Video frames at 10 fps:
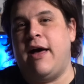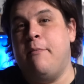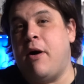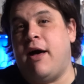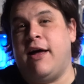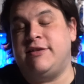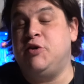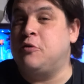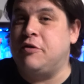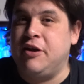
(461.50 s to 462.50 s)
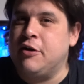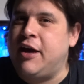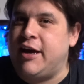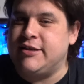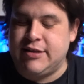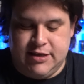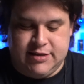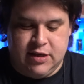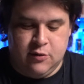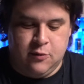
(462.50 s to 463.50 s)
I bought two clear
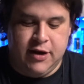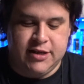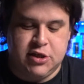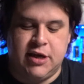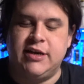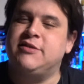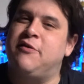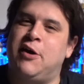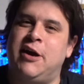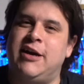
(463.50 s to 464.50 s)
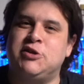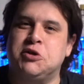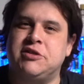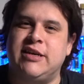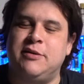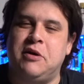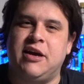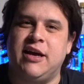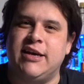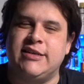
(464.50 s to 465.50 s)
cases, which is very interesting
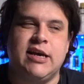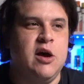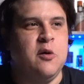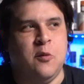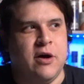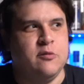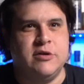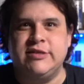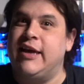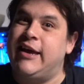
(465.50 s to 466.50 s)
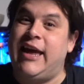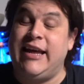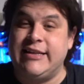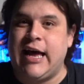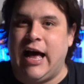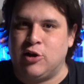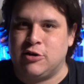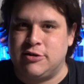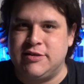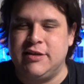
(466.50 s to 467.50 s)
because one was like
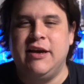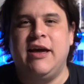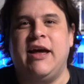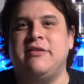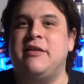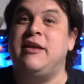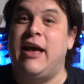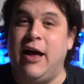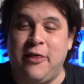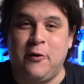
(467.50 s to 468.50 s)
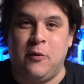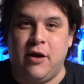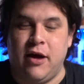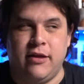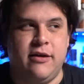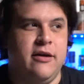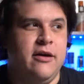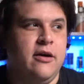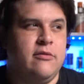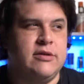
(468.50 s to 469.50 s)
$8 and then the other one
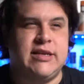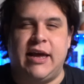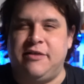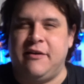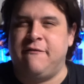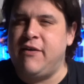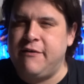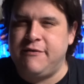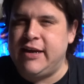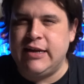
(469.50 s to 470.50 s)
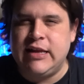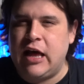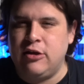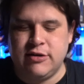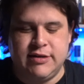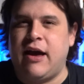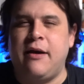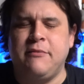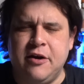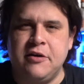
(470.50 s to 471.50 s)
was I think $15.
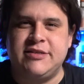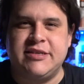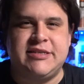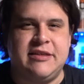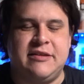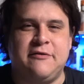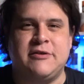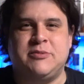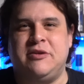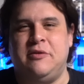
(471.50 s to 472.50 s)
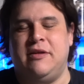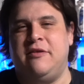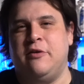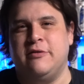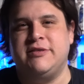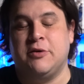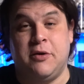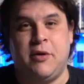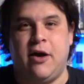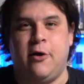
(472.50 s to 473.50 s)
I'm curious to see the difference between the two. So
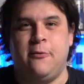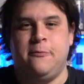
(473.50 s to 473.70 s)
here we go.